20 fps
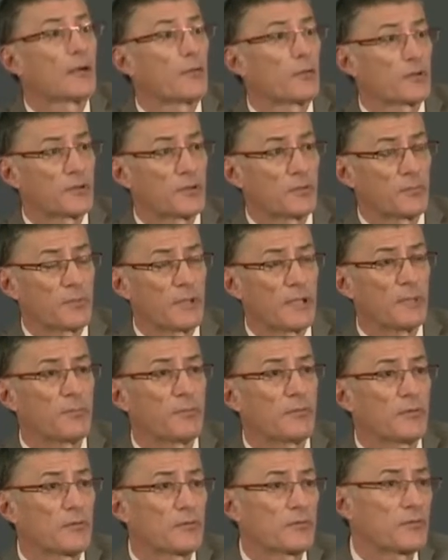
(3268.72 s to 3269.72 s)
Now, what the
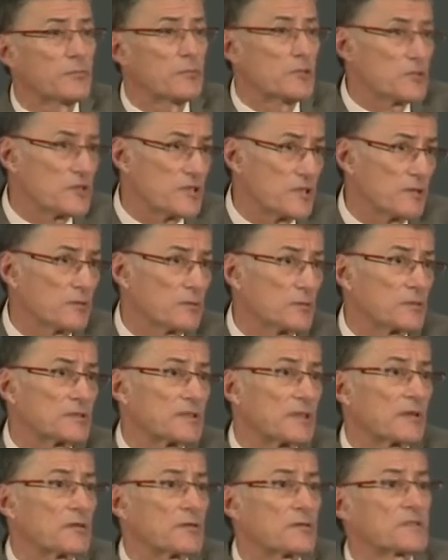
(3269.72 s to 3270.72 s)
people from New Zealand will
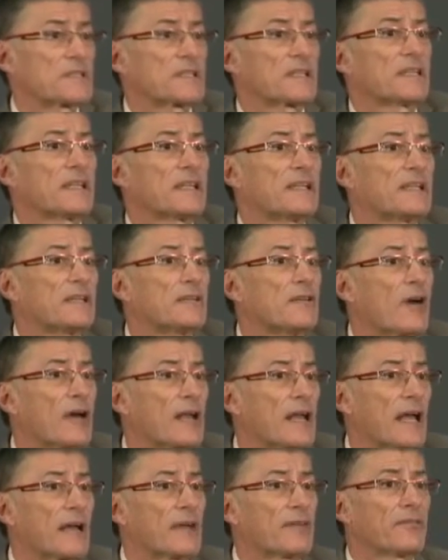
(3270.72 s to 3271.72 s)
tell you is that they did
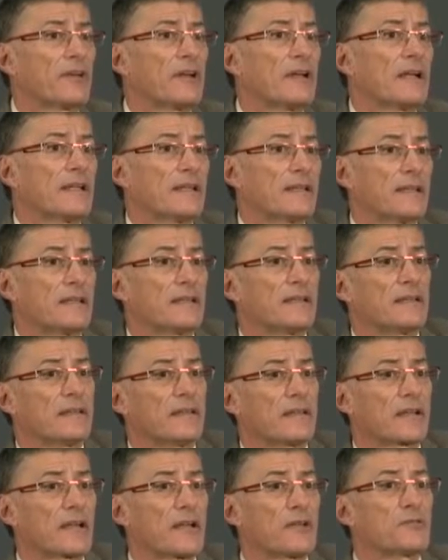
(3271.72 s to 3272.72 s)
not have,
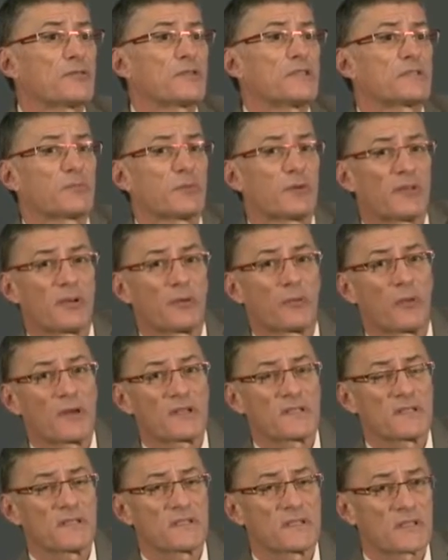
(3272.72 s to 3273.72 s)
that the countries where there
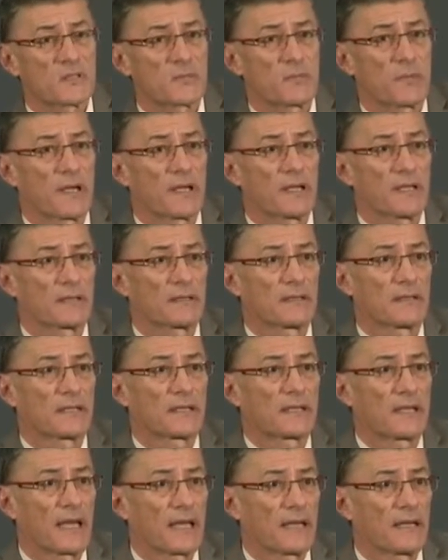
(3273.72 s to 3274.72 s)
wasn't a spike,
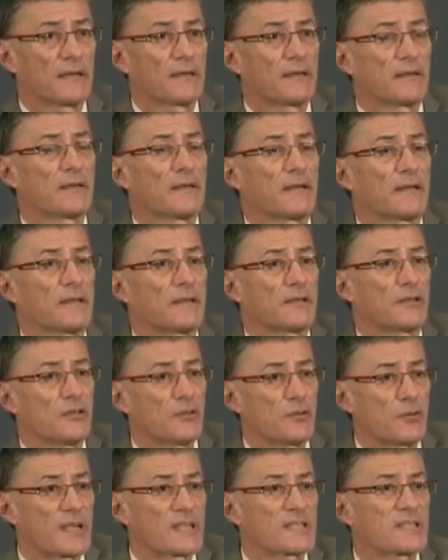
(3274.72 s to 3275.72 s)
like Canada and the
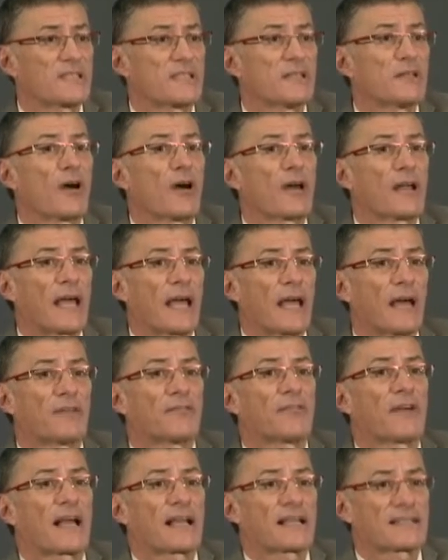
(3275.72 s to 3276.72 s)
U.S., did not
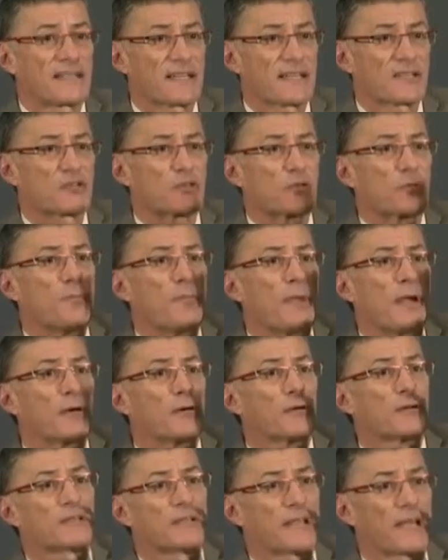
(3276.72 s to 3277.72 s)
have access to
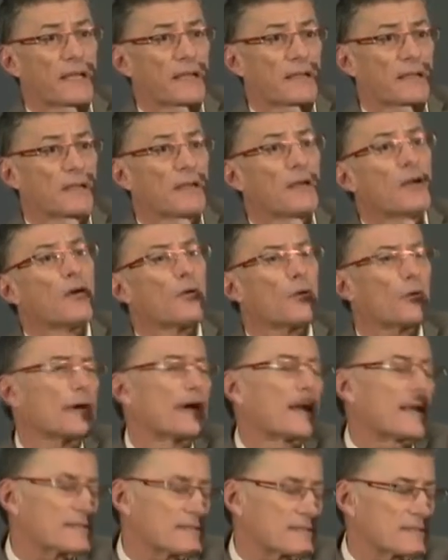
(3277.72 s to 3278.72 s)
Barotec, or
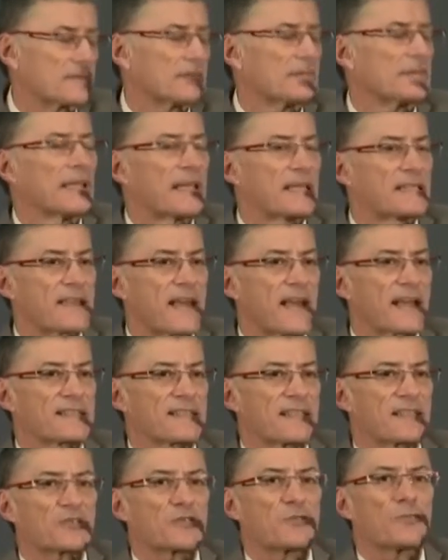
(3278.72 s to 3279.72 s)
less
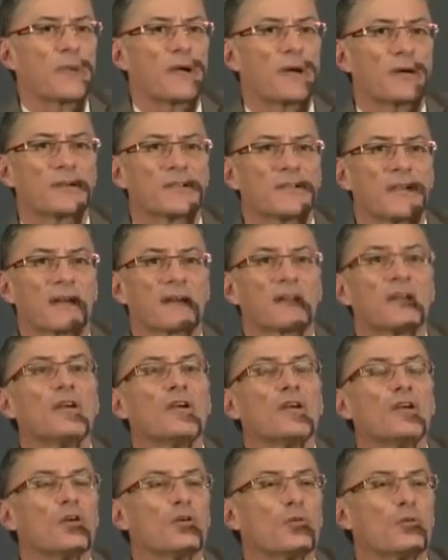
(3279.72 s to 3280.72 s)
access to Barotec,
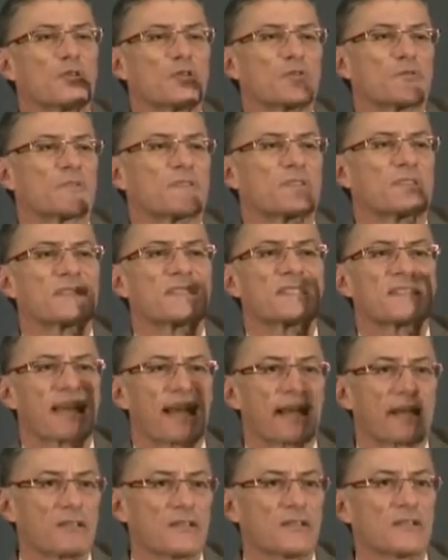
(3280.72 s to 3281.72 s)
which was the
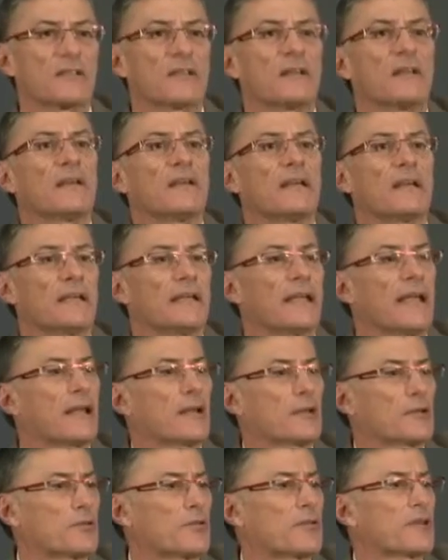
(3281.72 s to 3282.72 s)
second
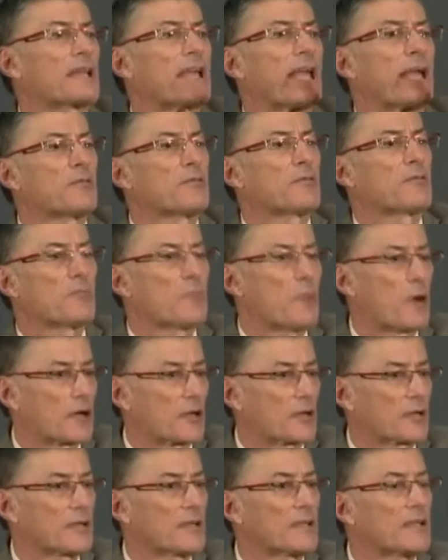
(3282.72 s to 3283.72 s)
inhaler that came to the
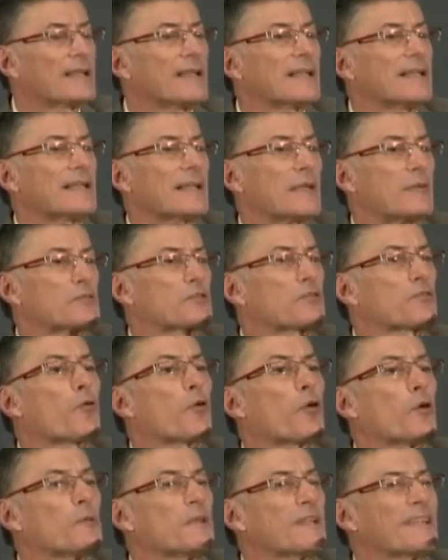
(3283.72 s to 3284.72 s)
market. It was
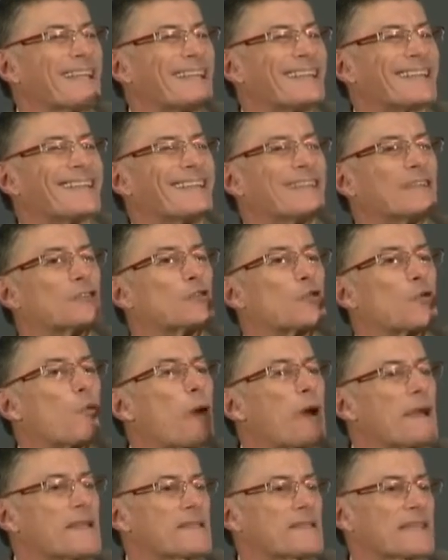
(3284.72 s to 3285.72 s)
formulated at
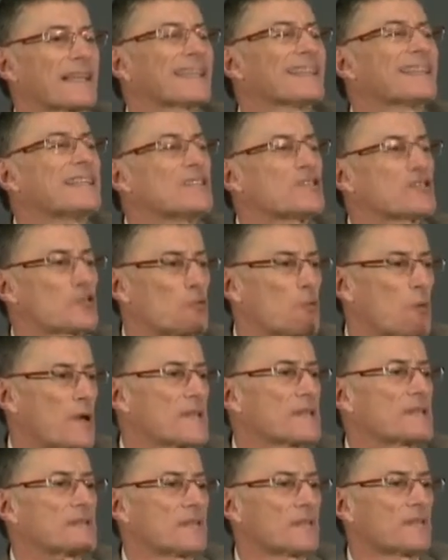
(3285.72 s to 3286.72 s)
at least
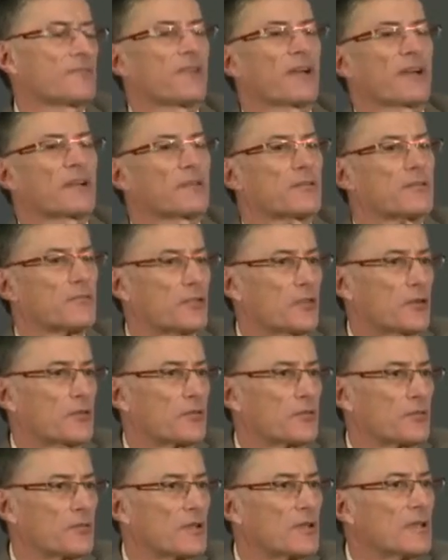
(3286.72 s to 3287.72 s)
twice the effective
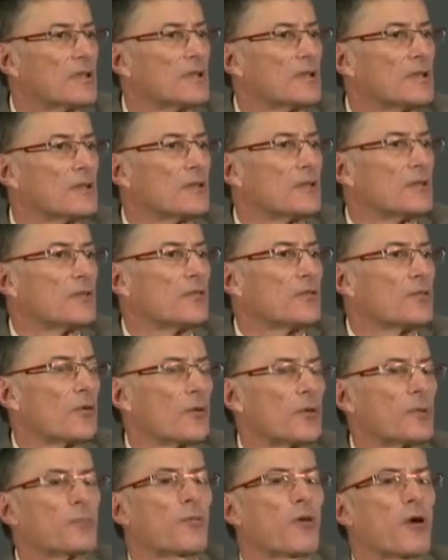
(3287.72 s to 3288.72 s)
dose.
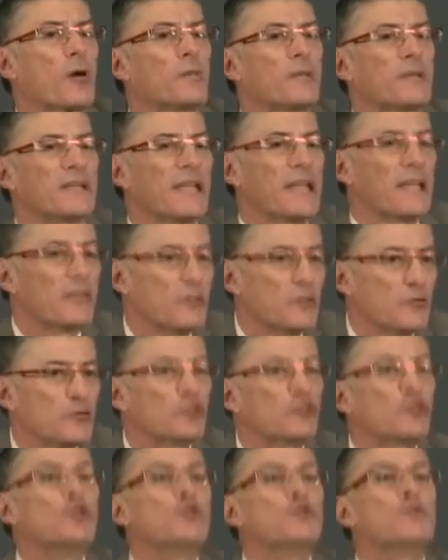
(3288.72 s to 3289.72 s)
So it probably gave you
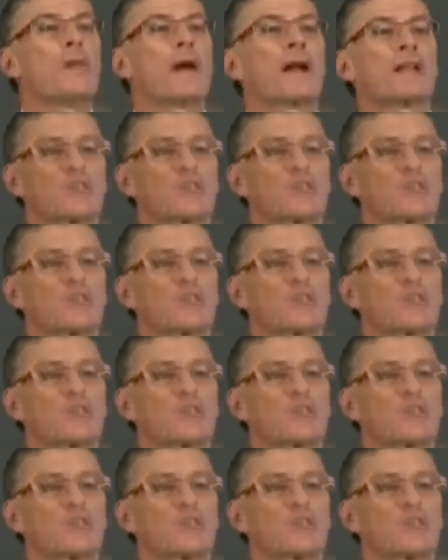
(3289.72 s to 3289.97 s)
too